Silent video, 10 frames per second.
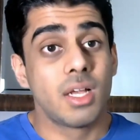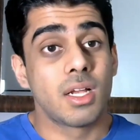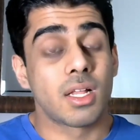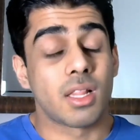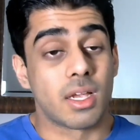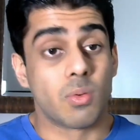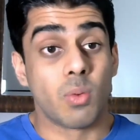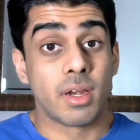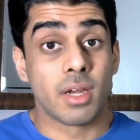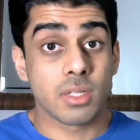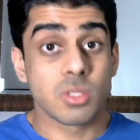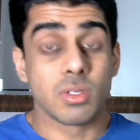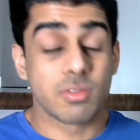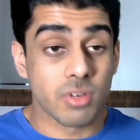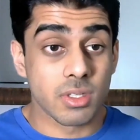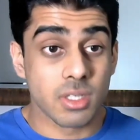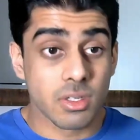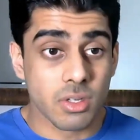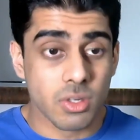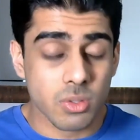Like, when Natsu is first
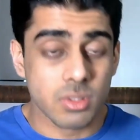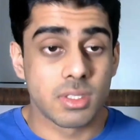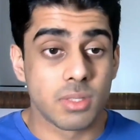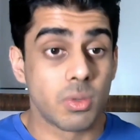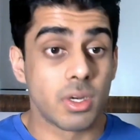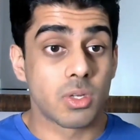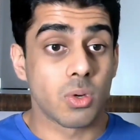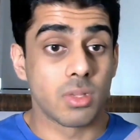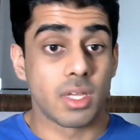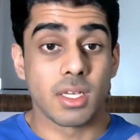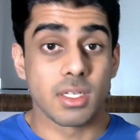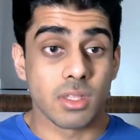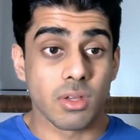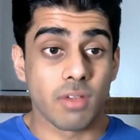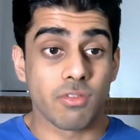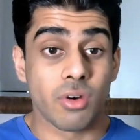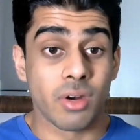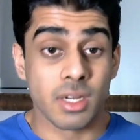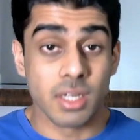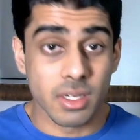introduced, we're told that he is looking for
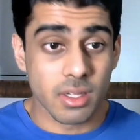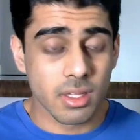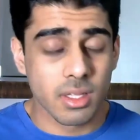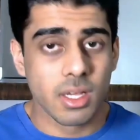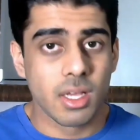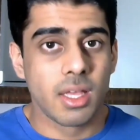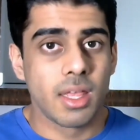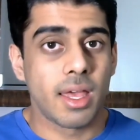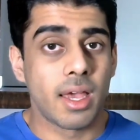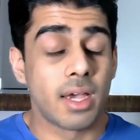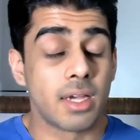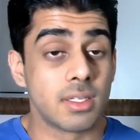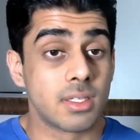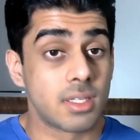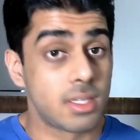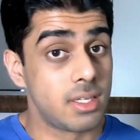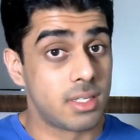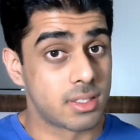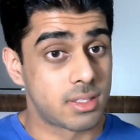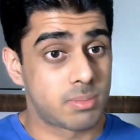Ignil, and he
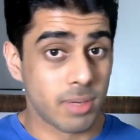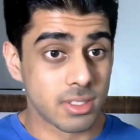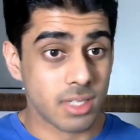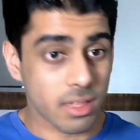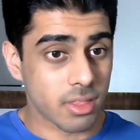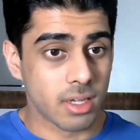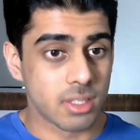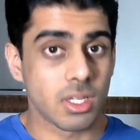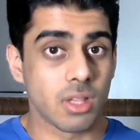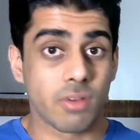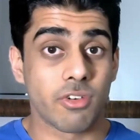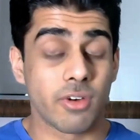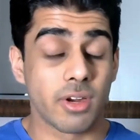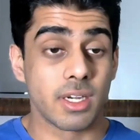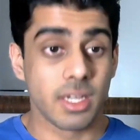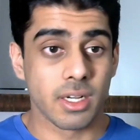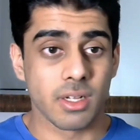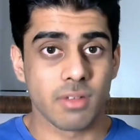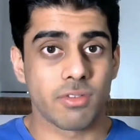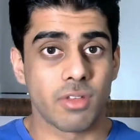does nothing to look for Ignil
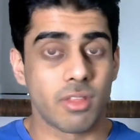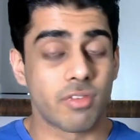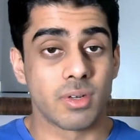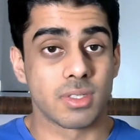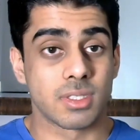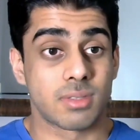for the first...